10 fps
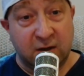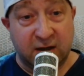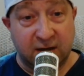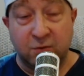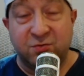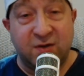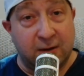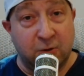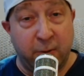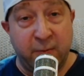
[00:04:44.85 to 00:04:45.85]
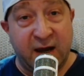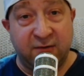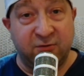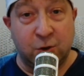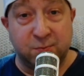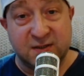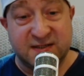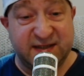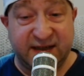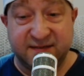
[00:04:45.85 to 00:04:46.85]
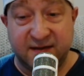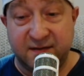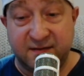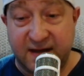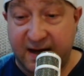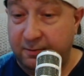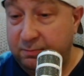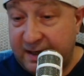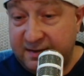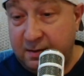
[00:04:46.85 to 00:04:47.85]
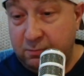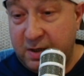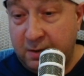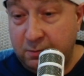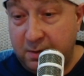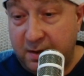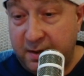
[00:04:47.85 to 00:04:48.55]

It looks like we may have a couple of seasons. Now, I don't know.